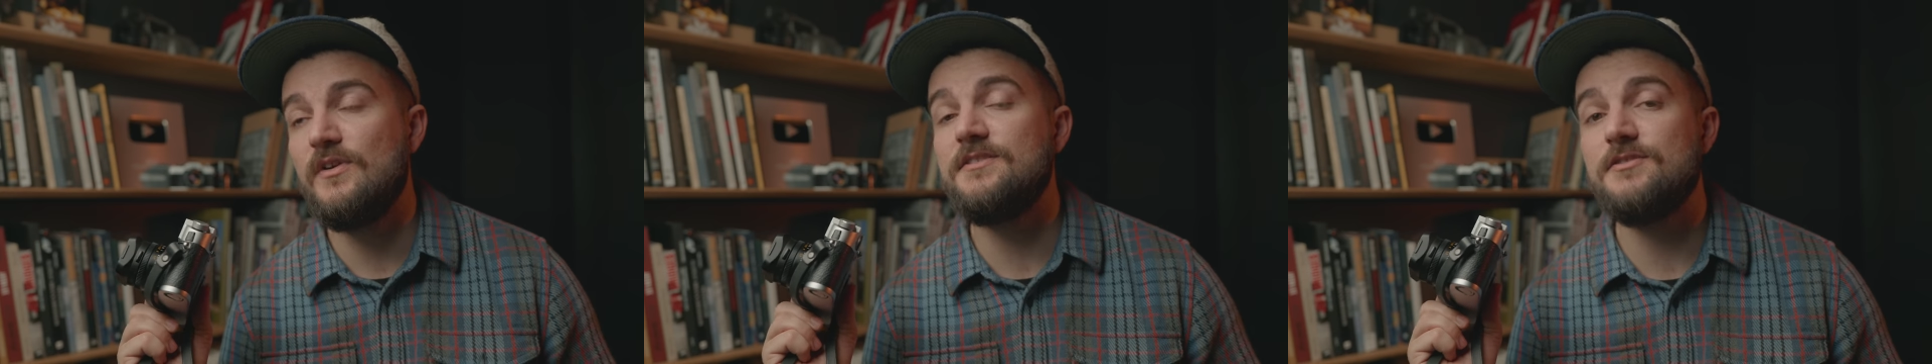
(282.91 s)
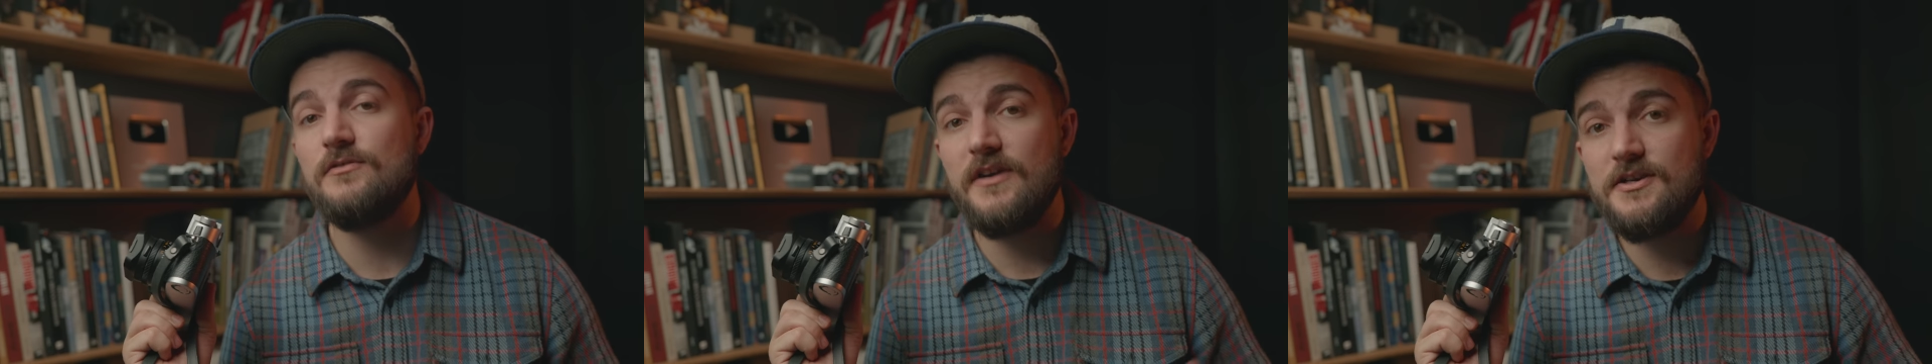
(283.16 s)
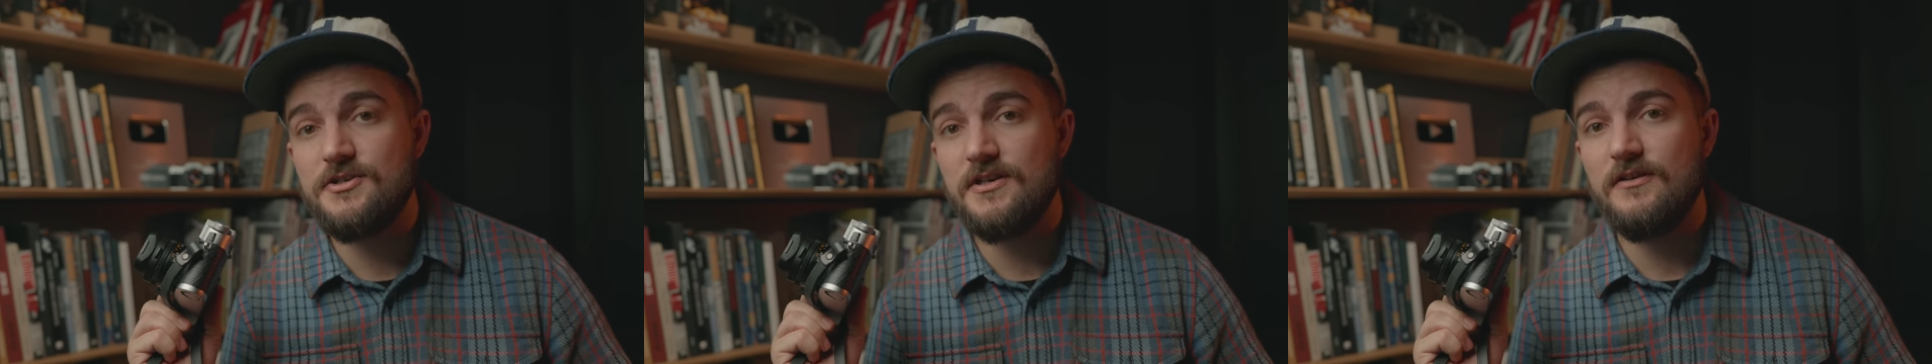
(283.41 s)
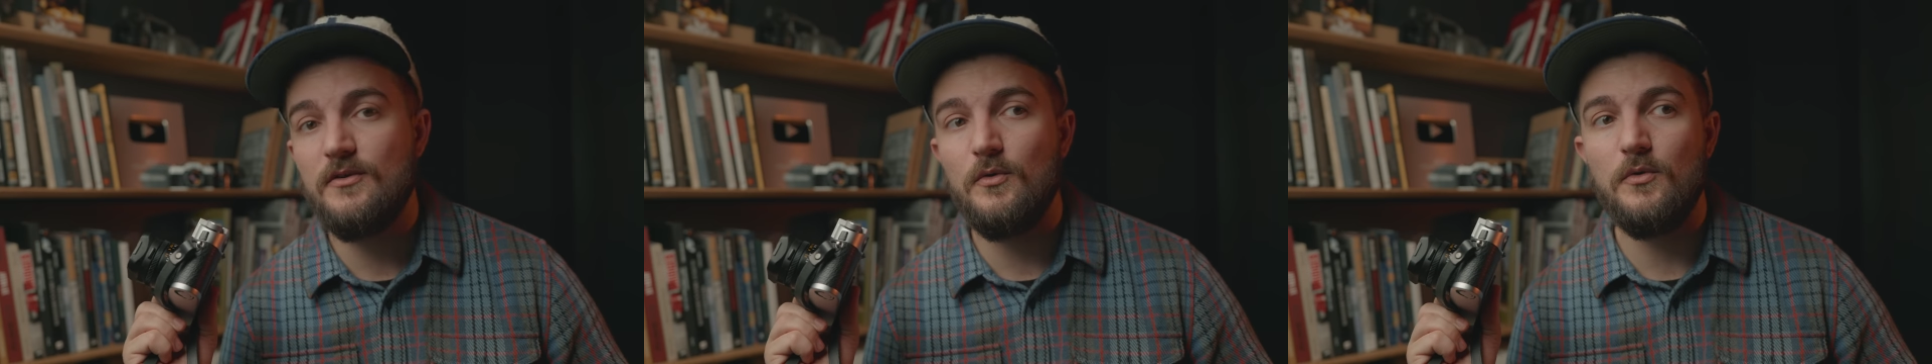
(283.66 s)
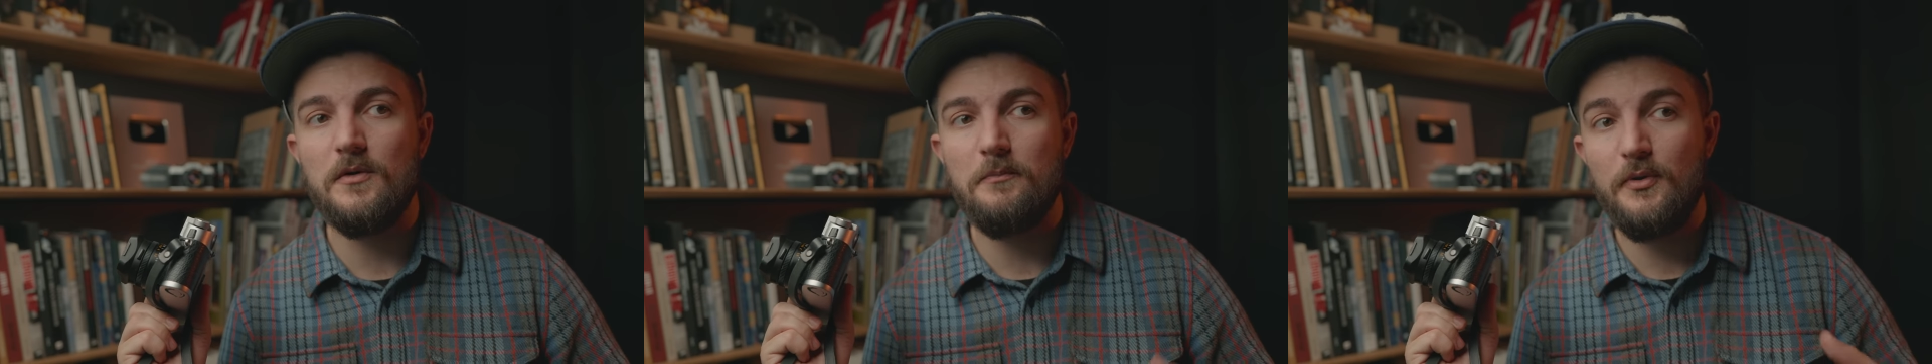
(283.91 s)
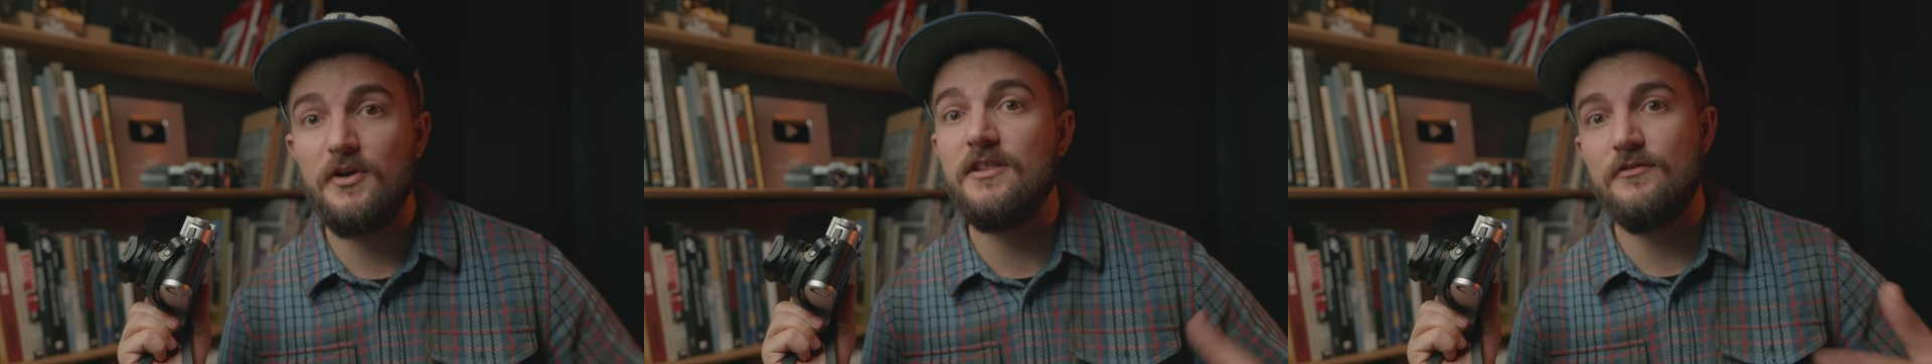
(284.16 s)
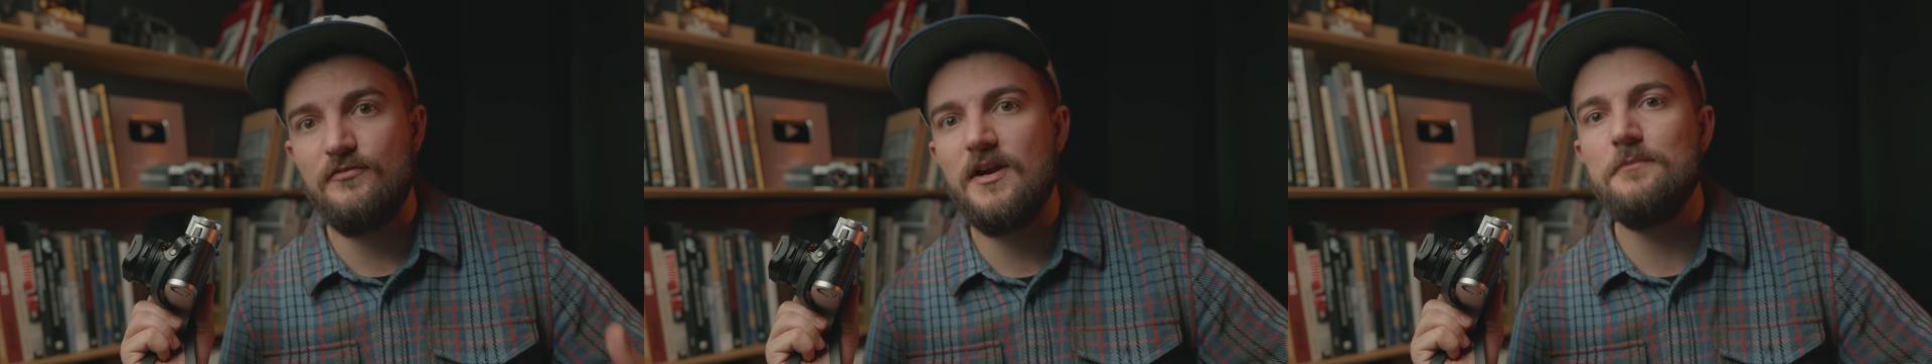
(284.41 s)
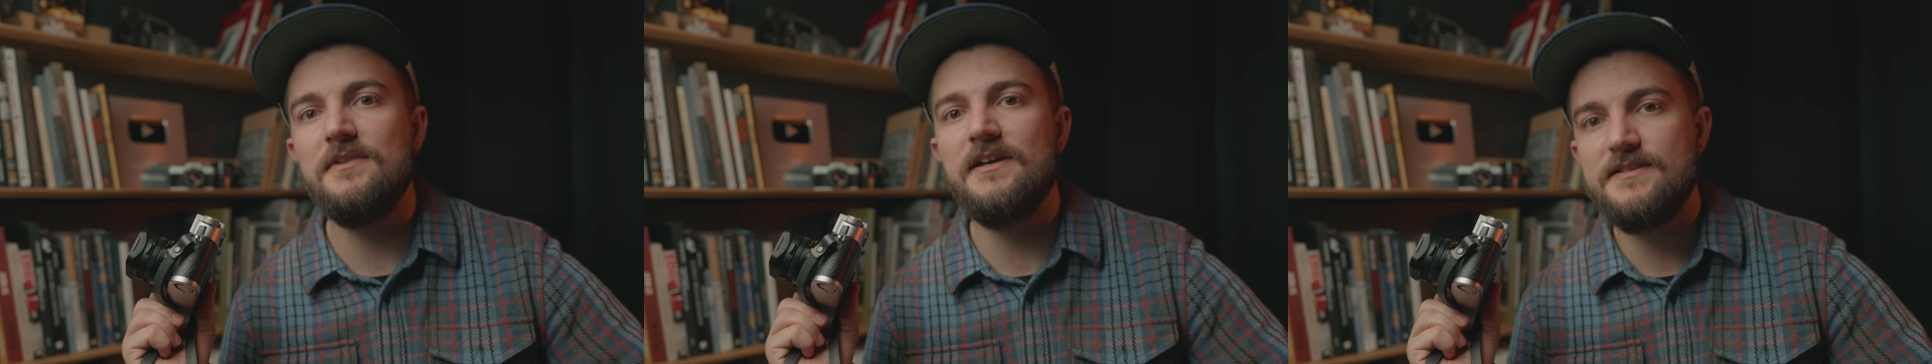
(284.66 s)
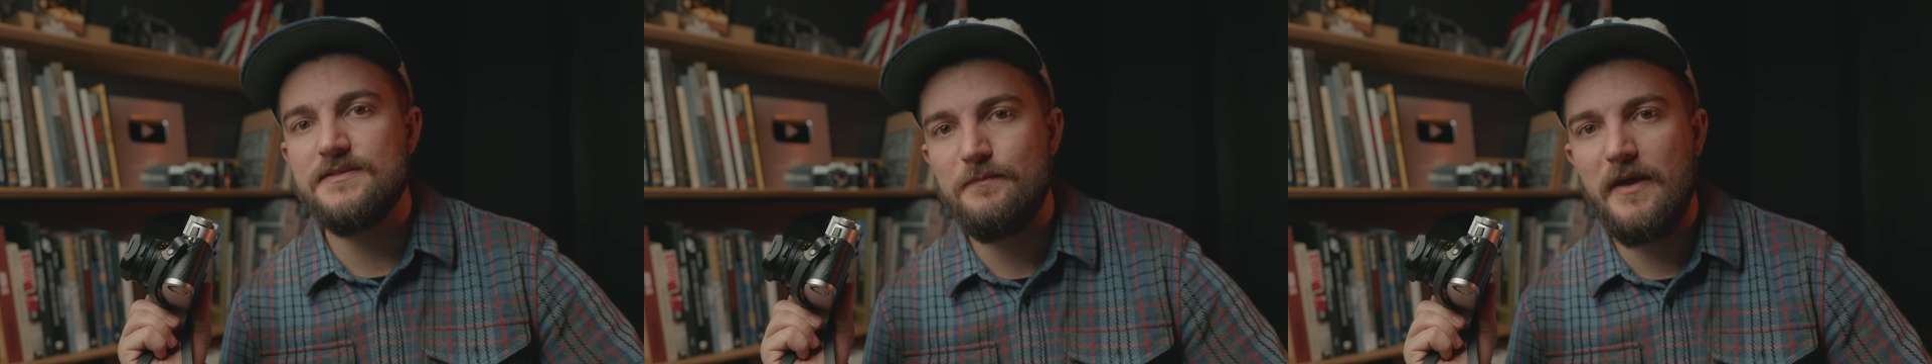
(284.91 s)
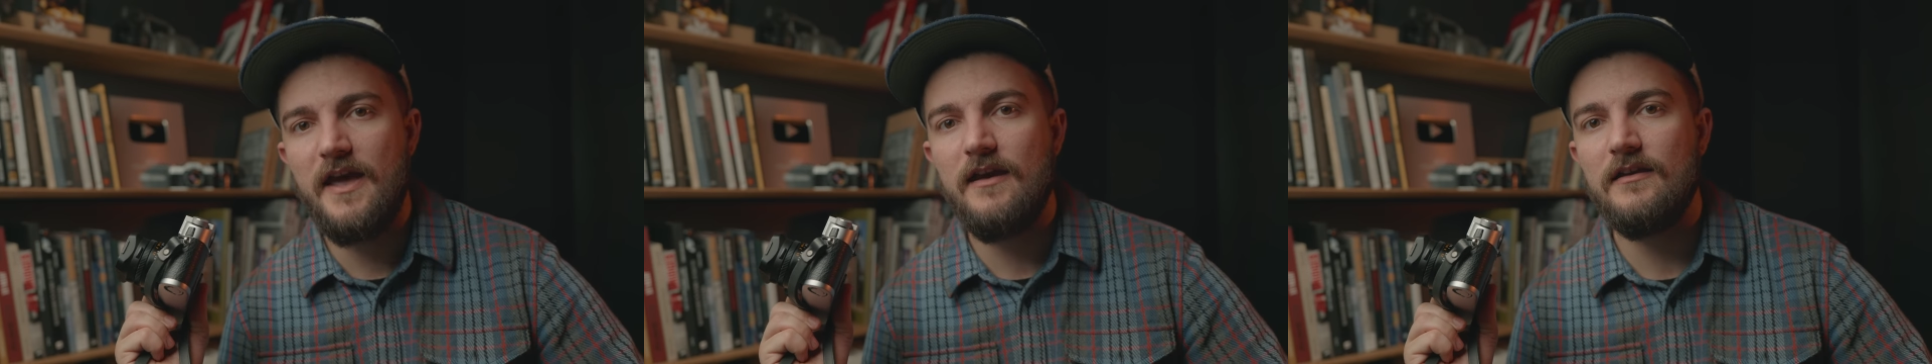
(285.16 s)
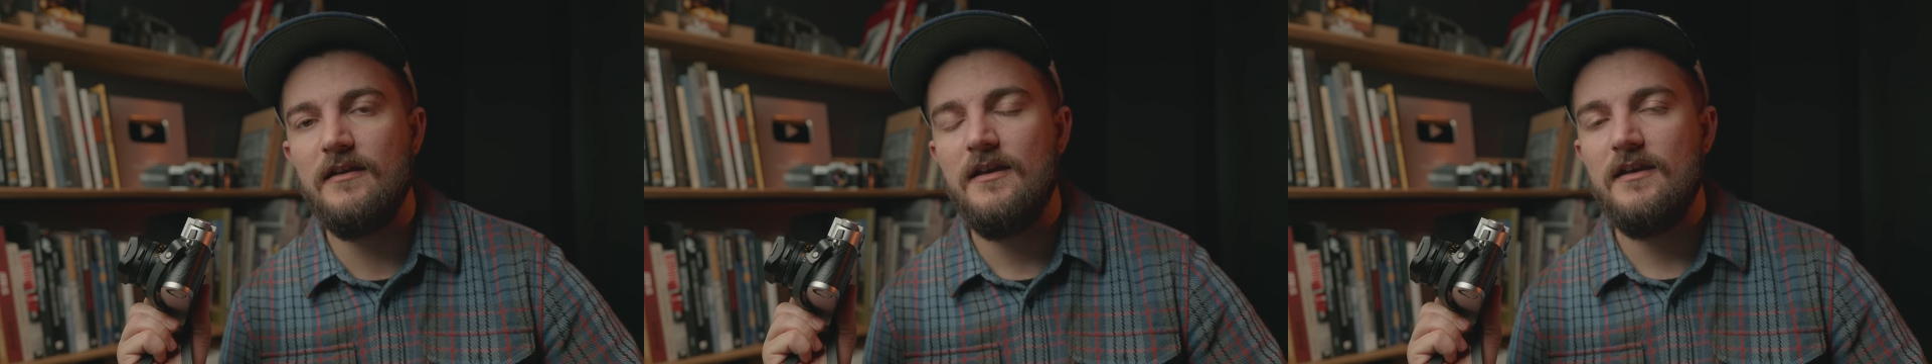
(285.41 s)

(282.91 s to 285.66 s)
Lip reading: restoration or putting the frame lines back